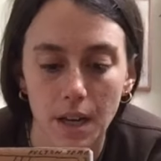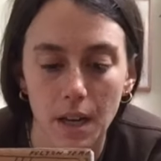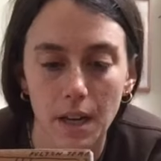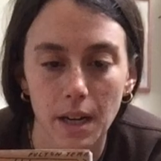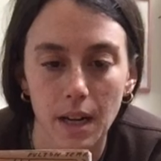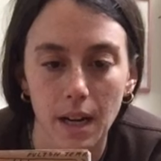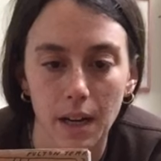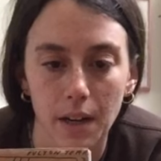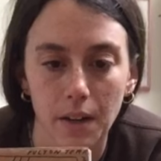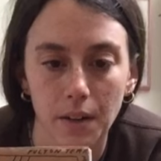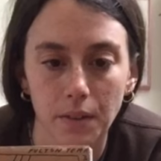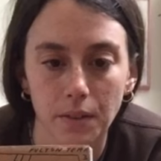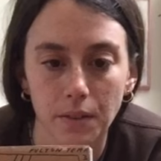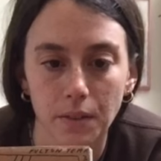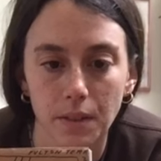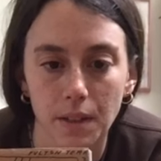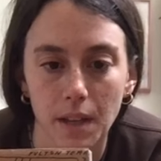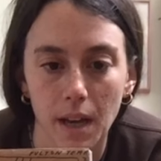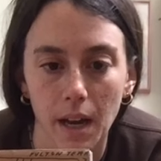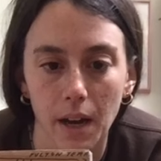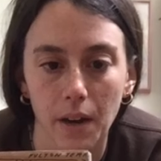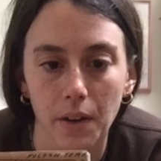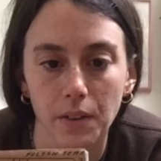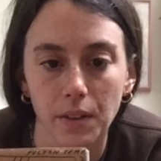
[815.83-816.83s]
cut out the
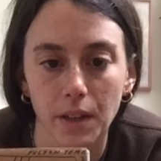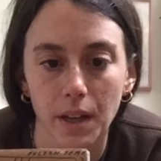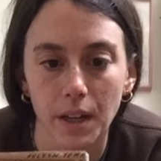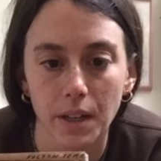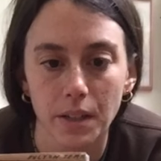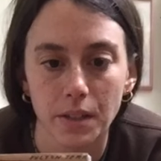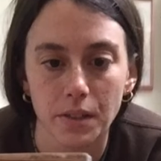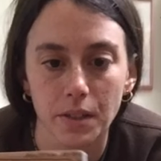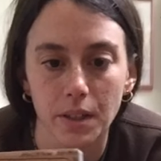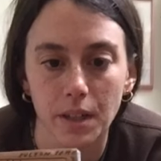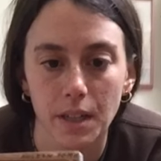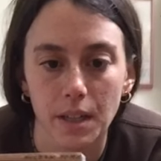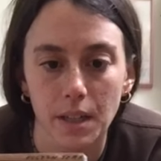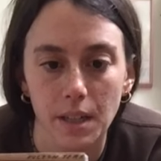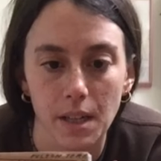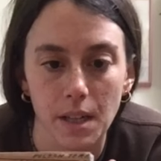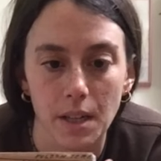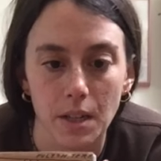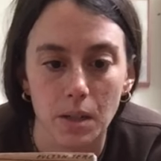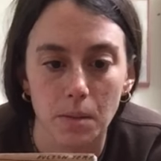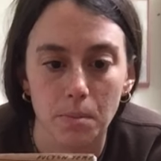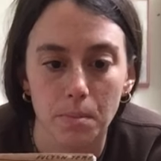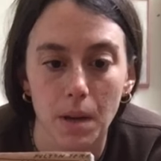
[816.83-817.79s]
outline, you're going to get your